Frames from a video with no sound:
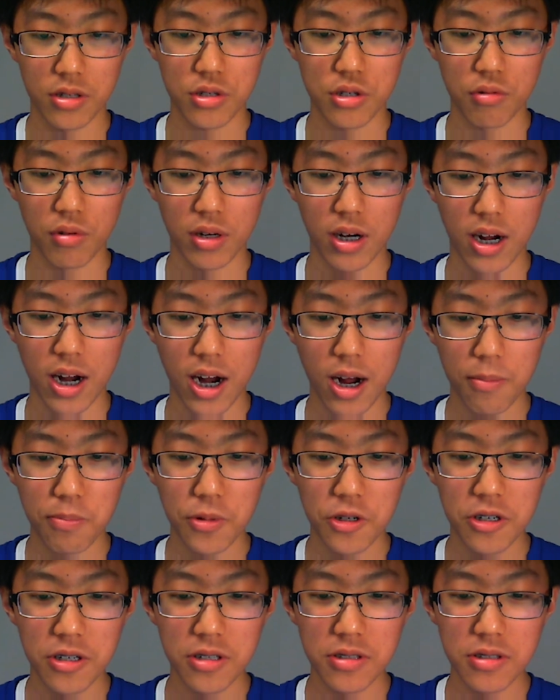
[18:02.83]
see what
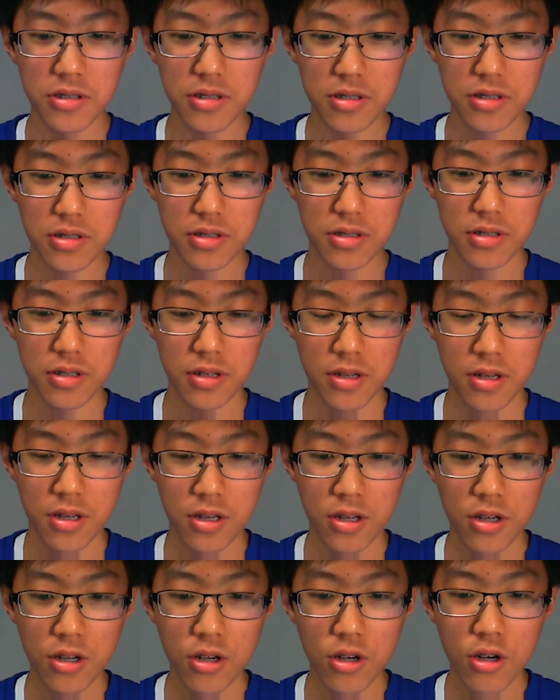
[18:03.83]
happens.
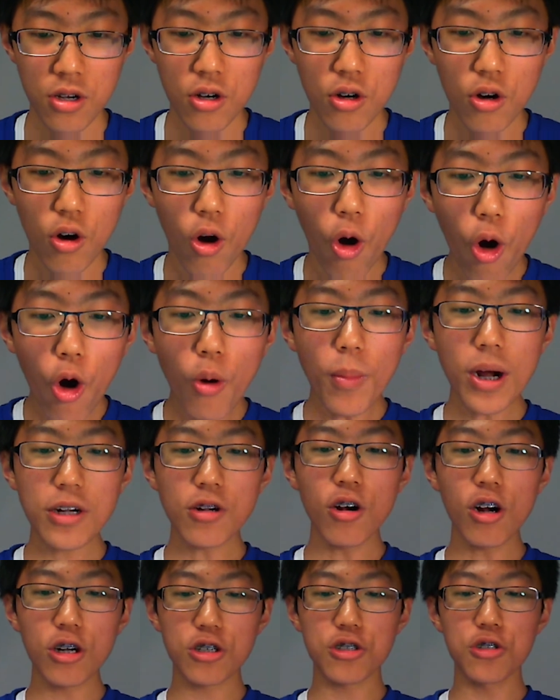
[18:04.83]
Oh my
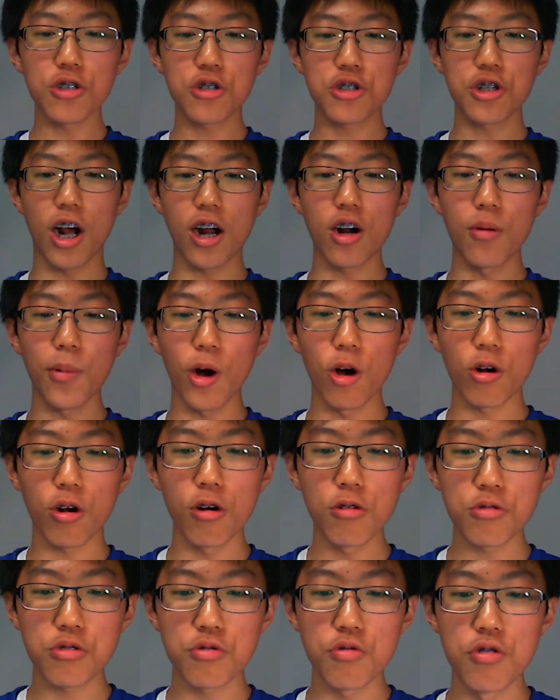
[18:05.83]
gosh, the Shadow Ball
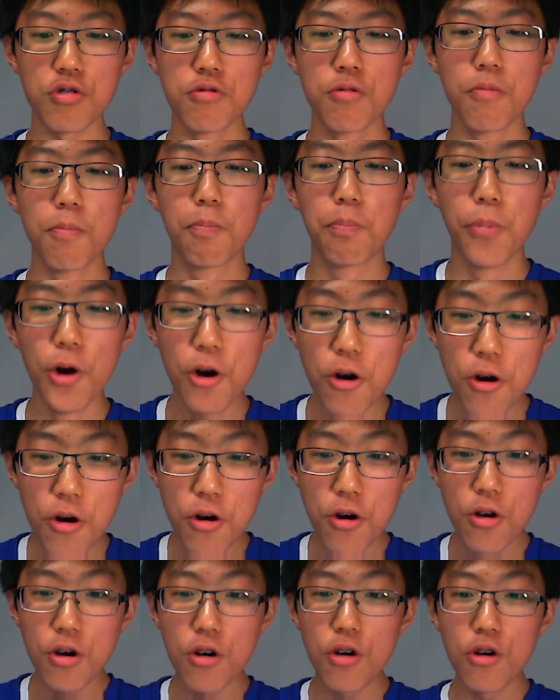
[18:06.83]
goes through!
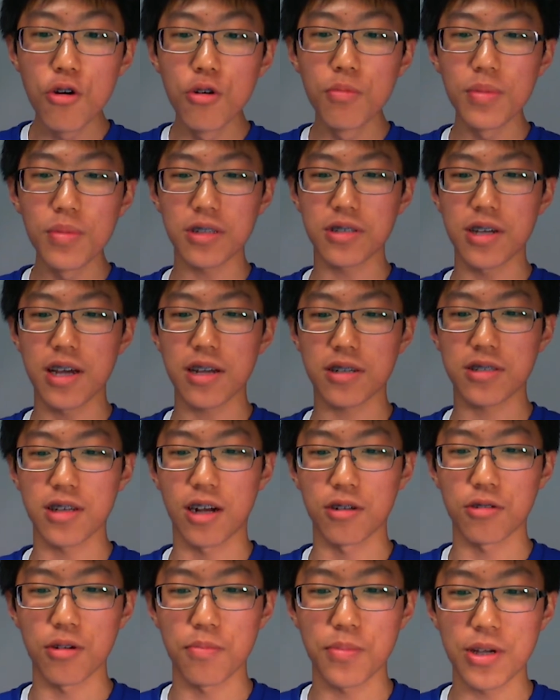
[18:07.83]
Boom! It takes
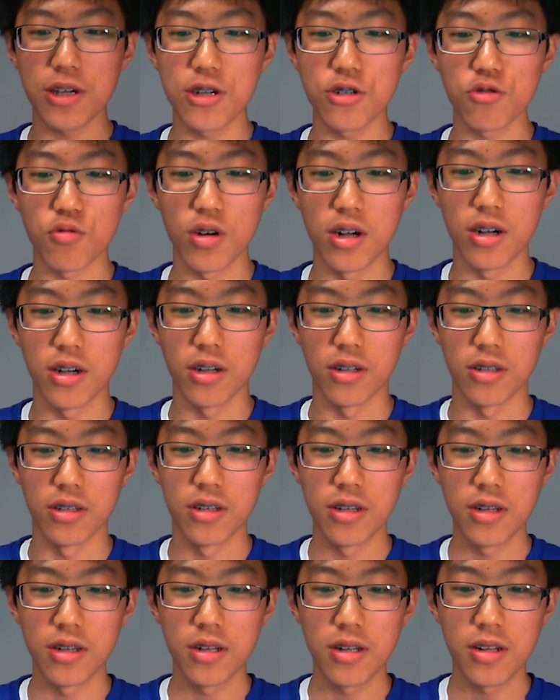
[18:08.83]
out the Beedrill.
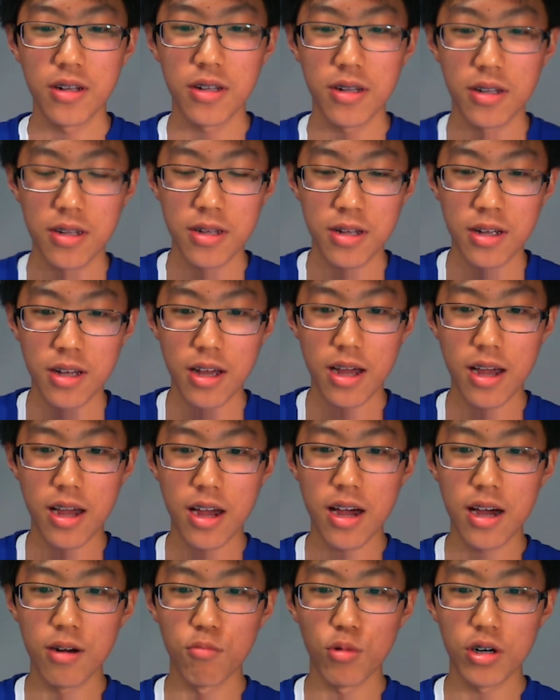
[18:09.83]

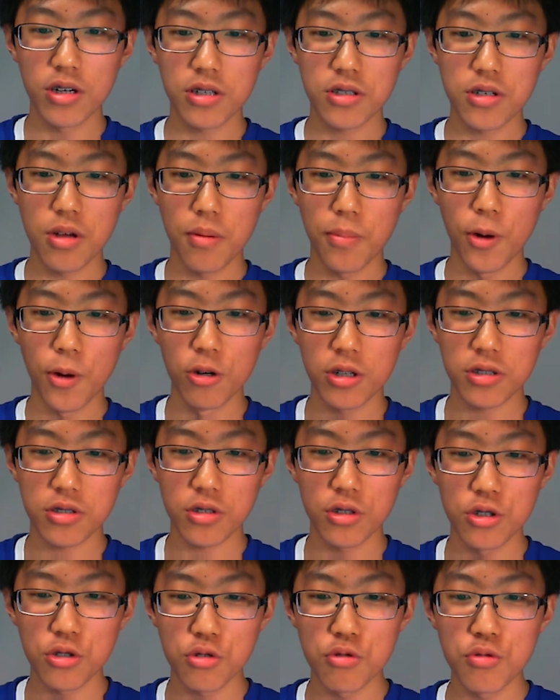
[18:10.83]
And what is the opponent's
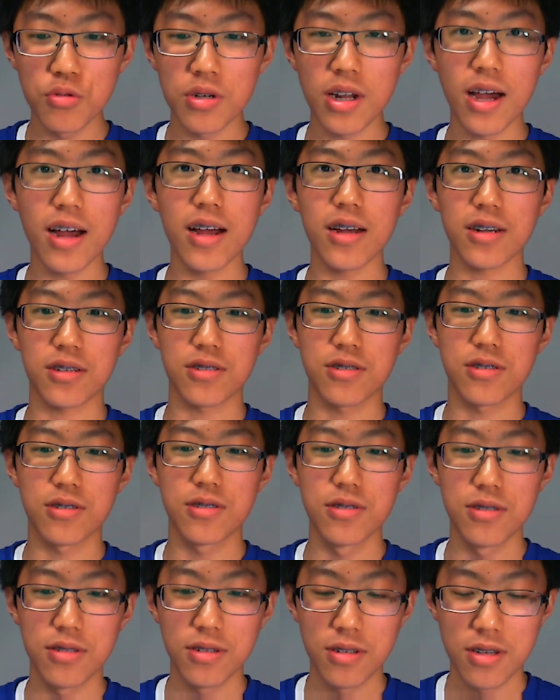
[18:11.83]
going to do
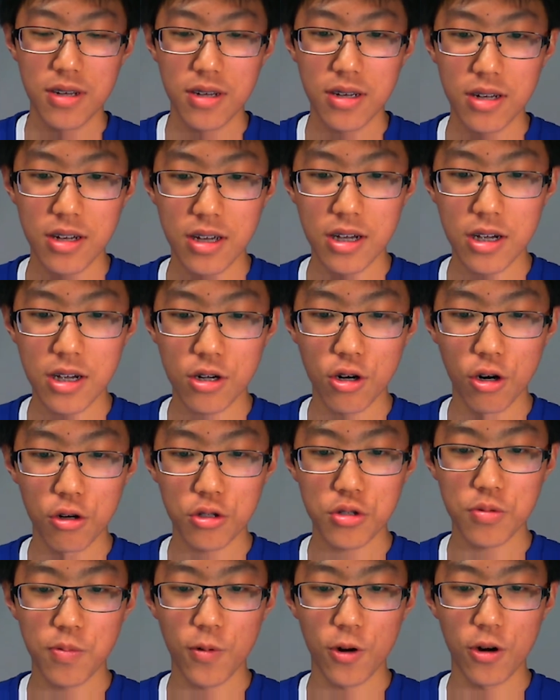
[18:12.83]
next? It
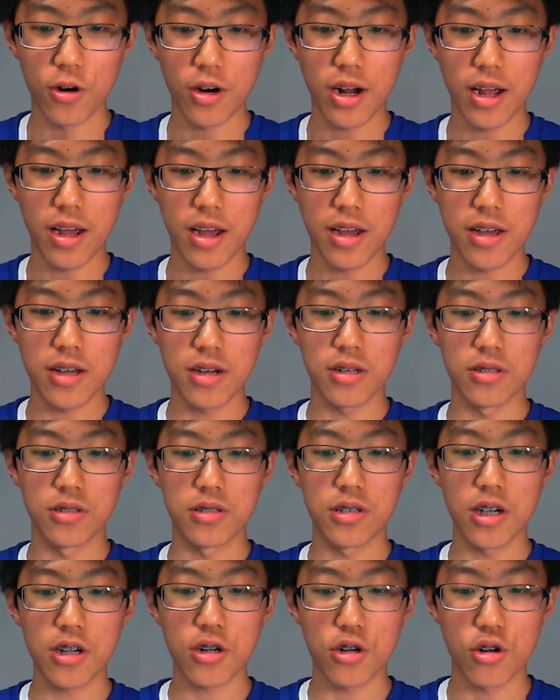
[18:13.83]
goes for a
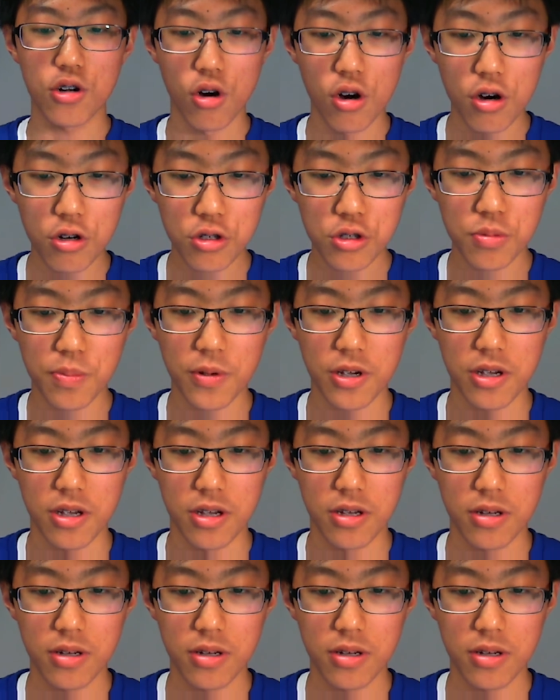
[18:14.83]
Diggersby.